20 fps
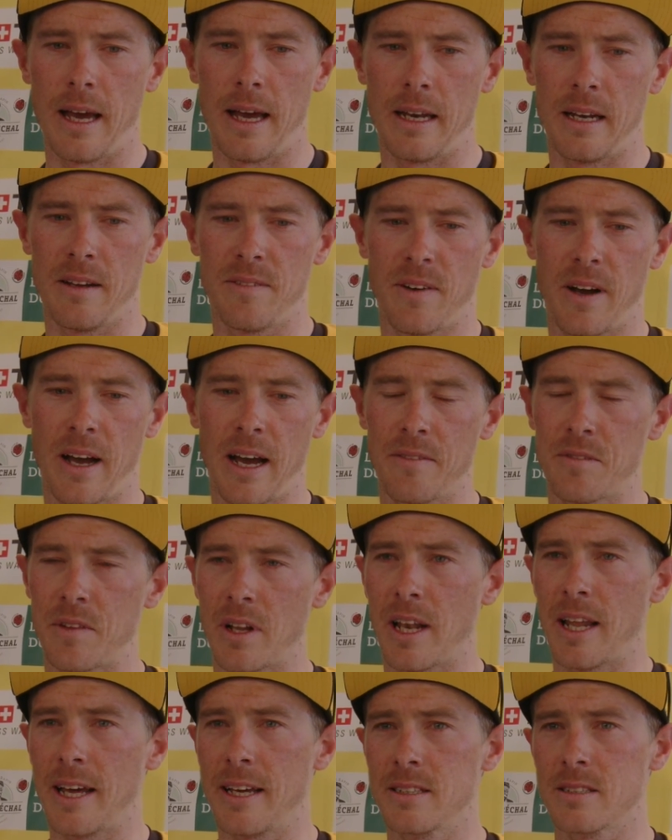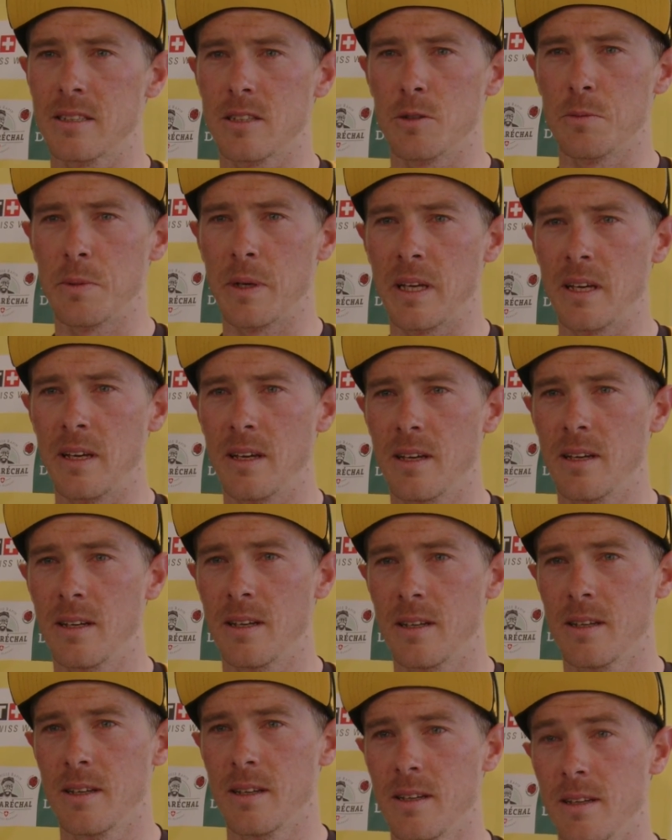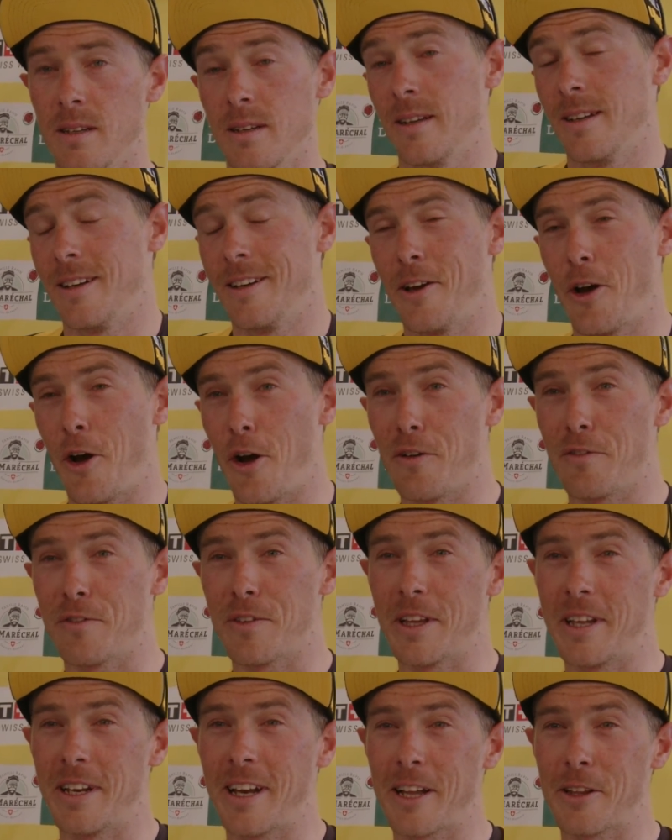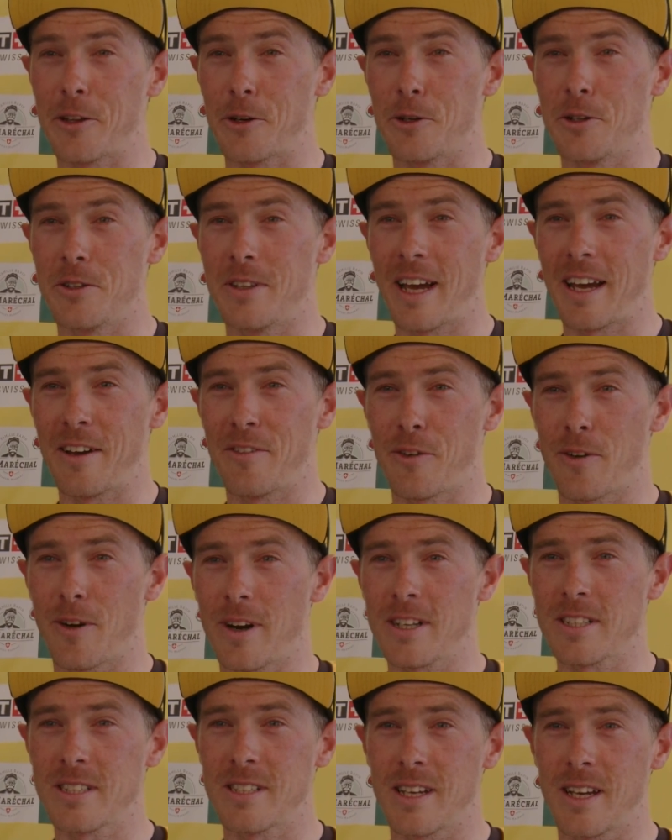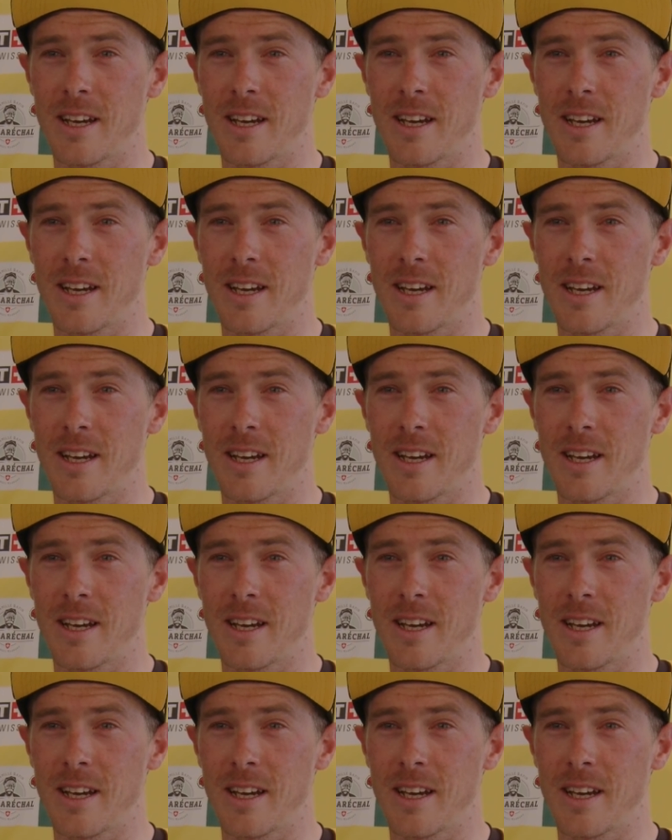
and if I have the legs, it'll be hopefully another good day for us.